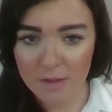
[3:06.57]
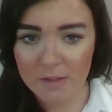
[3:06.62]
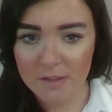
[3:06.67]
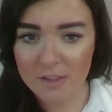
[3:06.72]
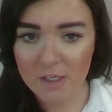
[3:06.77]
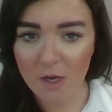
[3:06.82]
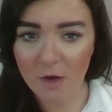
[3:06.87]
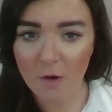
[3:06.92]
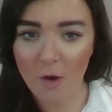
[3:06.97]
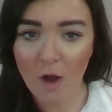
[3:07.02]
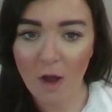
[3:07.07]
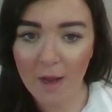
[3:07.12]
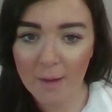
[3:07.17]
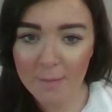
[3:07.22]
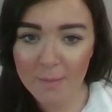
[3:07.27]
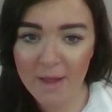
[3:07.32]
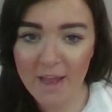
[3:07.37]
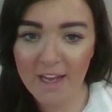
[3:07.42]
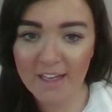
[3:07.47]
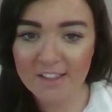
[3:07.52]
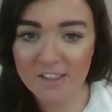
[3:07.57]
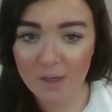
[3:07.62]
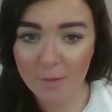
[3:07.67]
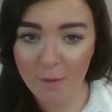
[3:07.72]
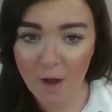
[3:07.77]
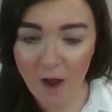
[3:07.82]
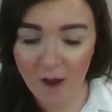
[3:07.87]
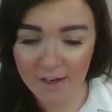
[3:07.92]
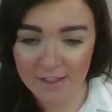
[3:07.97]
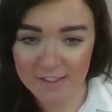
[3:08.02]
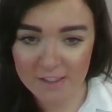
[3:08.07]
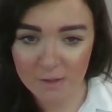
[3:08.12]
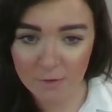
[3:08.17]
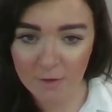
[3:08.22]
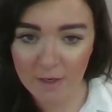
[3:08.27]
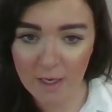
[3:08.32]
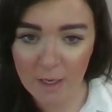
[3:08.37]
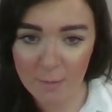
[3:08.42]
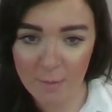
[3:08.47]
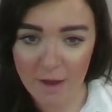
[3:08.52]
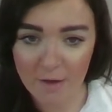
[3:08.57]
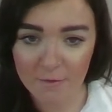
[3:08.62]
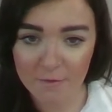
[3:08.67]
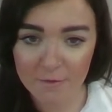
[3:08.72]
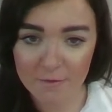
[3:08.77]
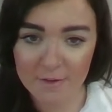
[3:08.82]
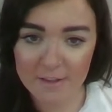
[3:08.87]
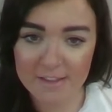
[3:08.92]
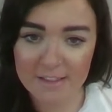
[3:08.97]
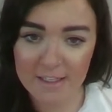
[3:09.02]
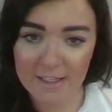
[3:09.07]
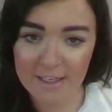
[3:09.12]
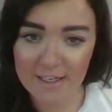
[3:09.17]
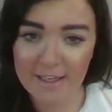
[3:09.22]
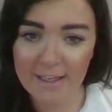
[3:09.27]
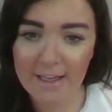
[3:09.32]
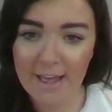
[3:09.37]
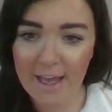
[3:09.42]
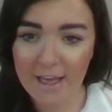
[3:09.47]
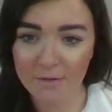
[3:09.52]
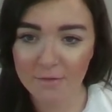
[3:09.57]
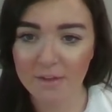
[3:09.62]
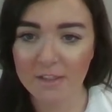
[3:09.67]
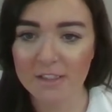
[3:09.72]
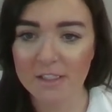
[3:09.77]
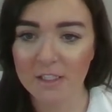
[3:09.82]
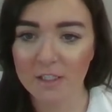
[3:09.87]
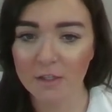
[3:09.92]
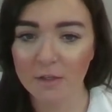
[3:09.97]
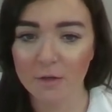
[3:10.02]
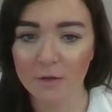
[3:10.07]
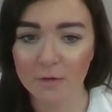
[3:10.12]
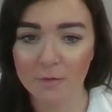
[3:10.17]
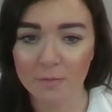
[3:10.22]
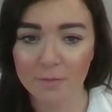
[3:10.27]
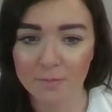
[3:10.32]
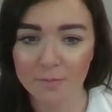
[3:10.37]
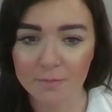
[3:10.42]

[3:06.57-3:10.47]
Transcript: So I picked up ice cream and physically gave it to you.